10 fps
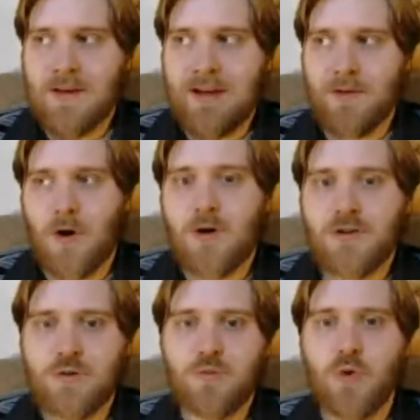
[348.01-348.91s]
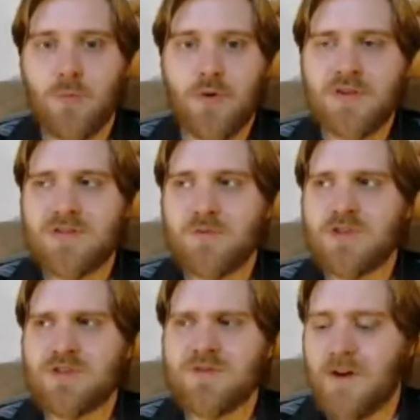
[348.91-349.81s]
Now, there are two more books,
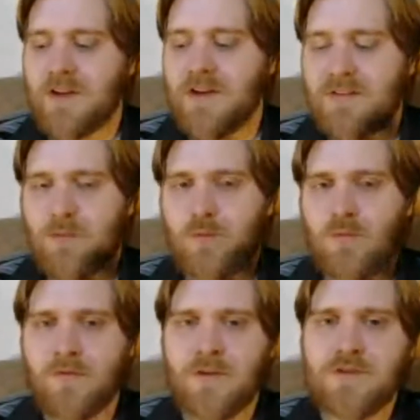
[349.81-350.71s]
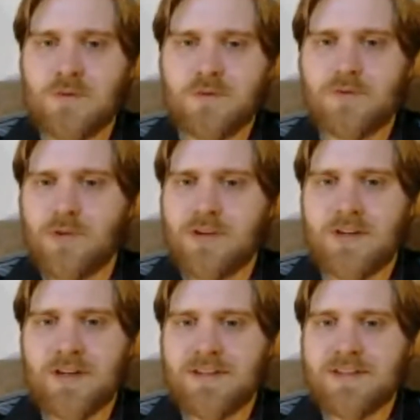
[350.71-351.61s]
which is funny because the first one was written
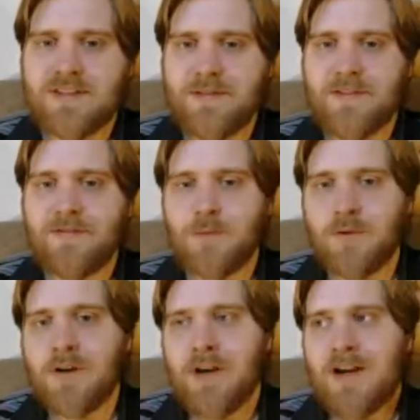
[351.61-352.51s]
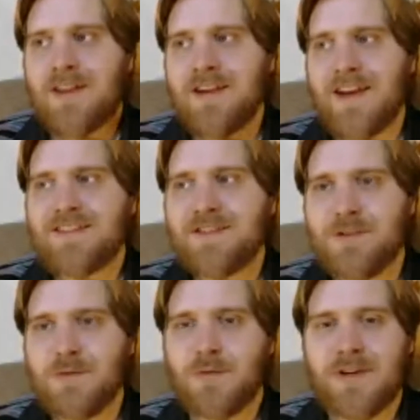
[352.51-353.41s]
in 1974. The next
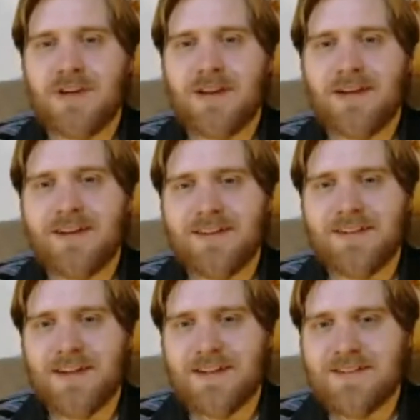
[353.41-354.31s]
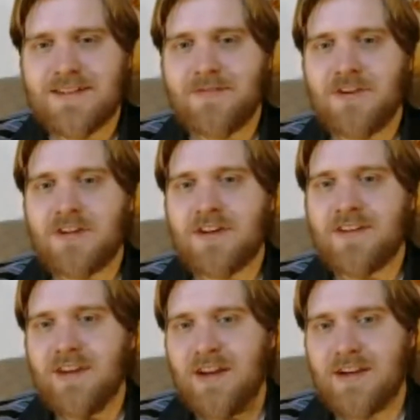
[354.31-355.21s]
two were written like 1997 and
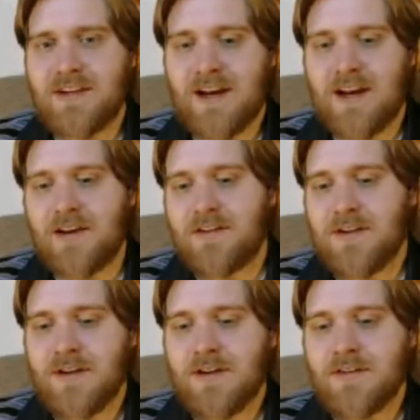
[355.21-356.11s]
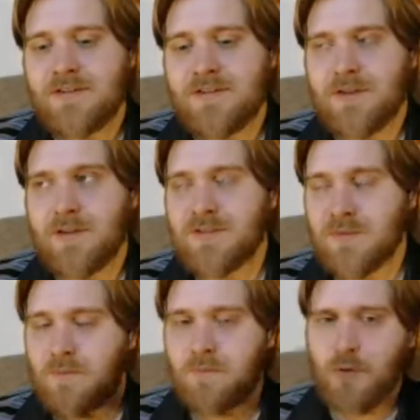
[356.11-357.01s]
1999. So there's a
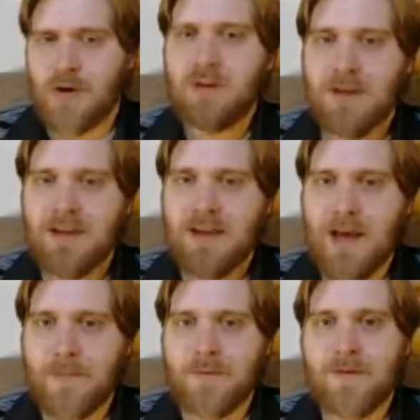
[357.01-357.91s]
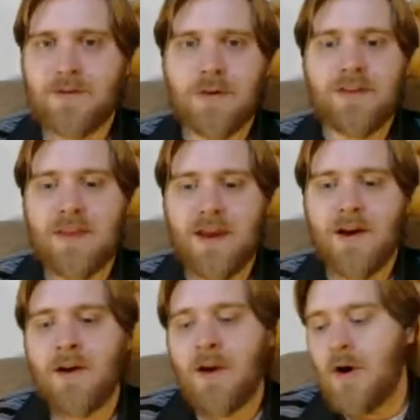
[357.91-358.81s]
pretty big gap in between
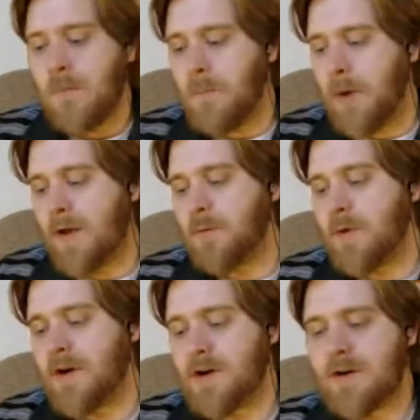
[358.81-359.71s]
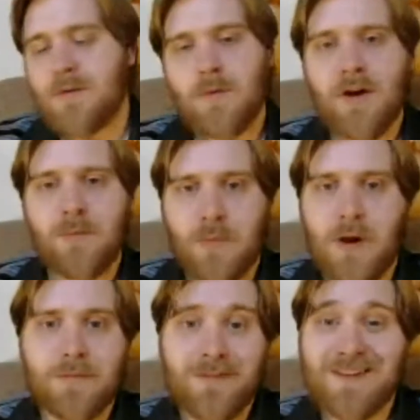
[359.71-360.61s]
there. But we are
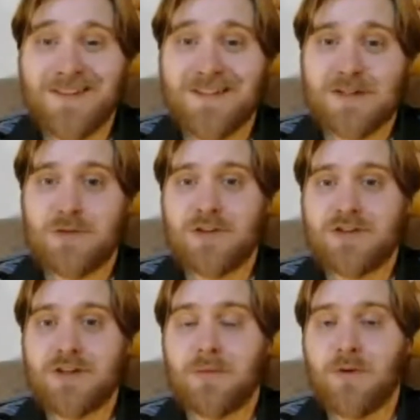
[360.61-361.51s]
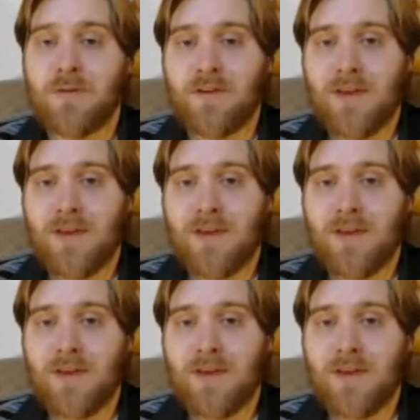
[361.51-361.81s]
probably going to see a trilogy of movies.